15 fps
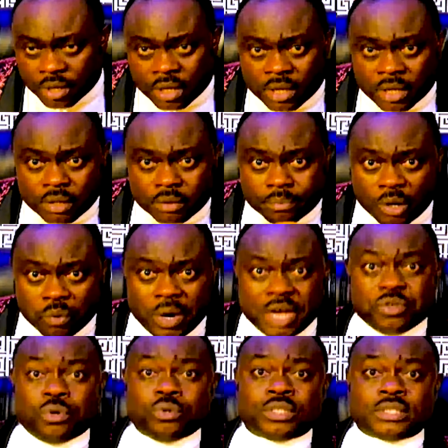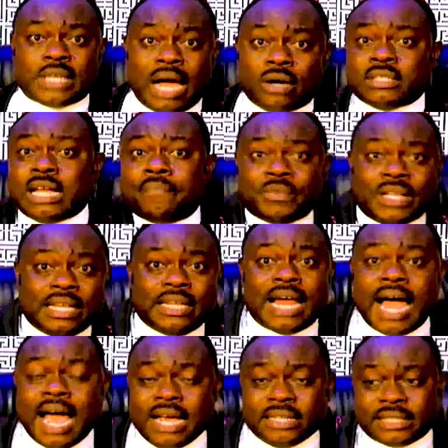But when you tell them the
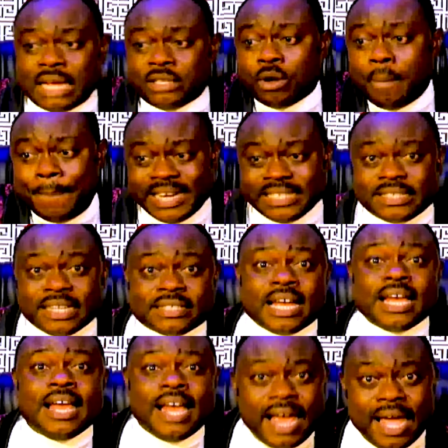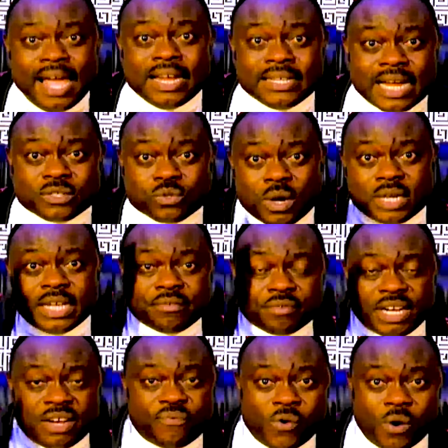lies and you paint it ahead, that's what they ring
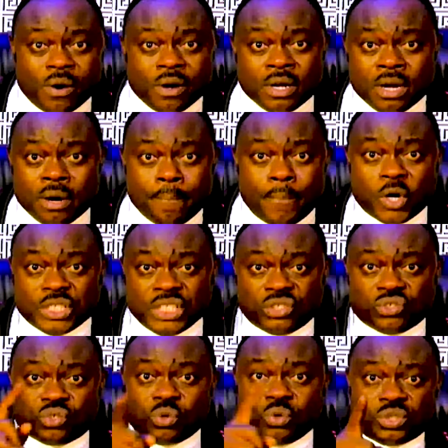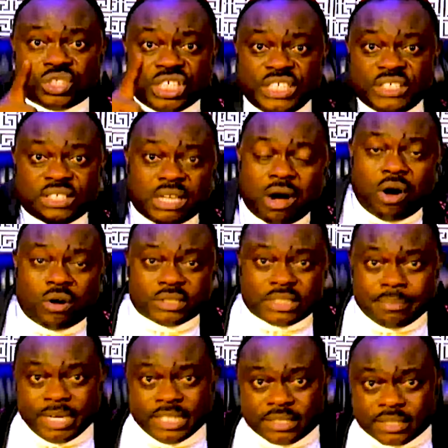for. But the truth is the ultimate.
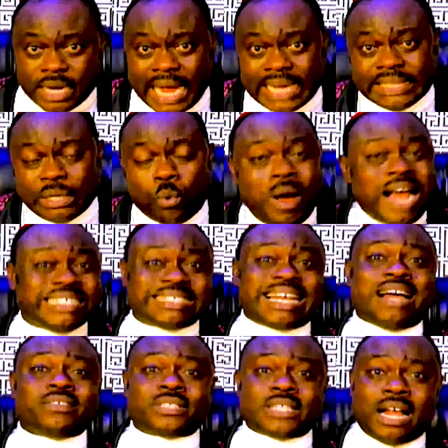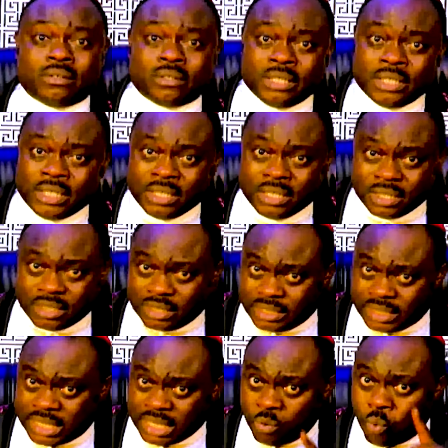And the wise counsel is the
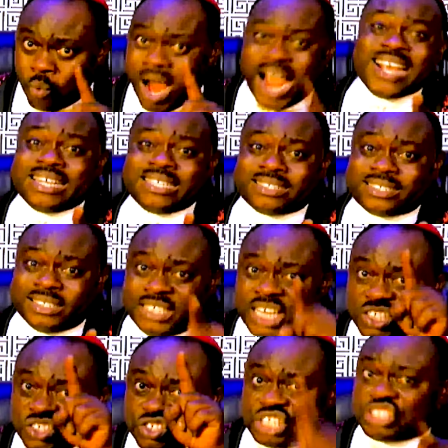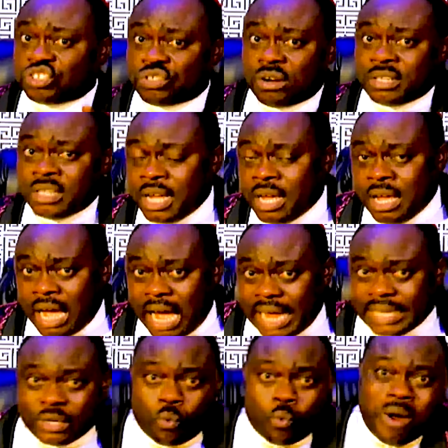wise decision and the
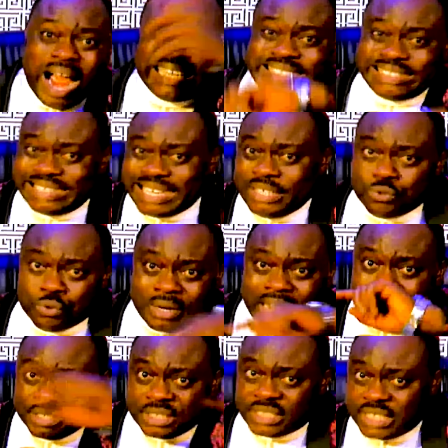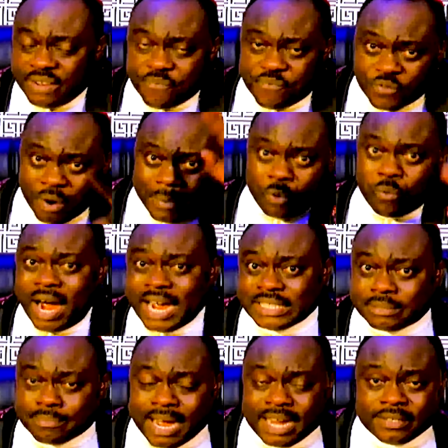wise thing you can receive from a wise man.
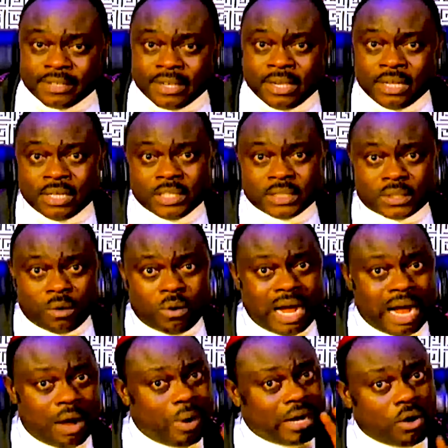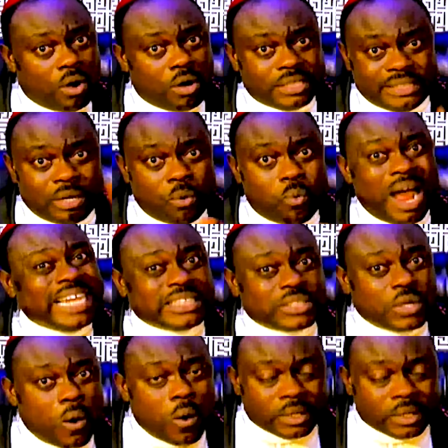So our God is a wise God.